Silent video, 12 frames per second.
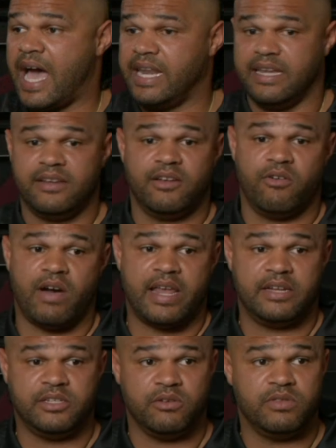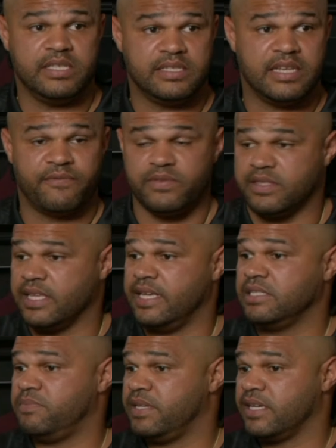I didn't know how to do these different
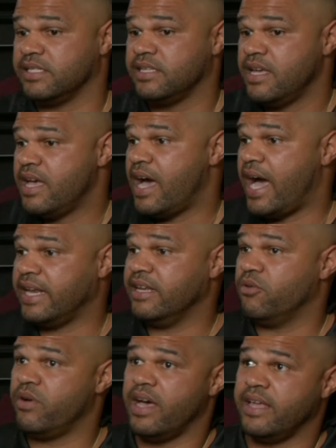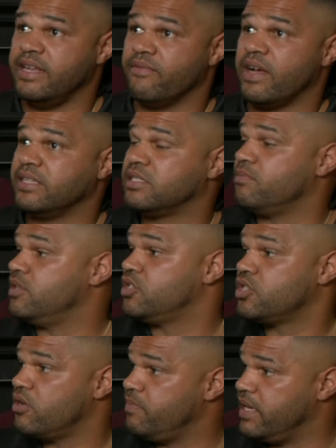things because I never had someone to
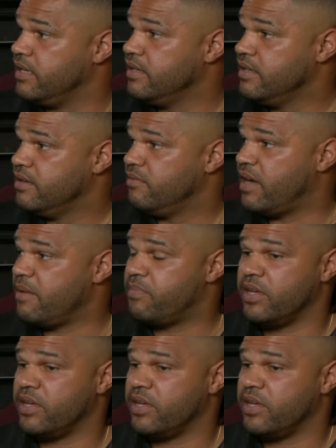show me, right?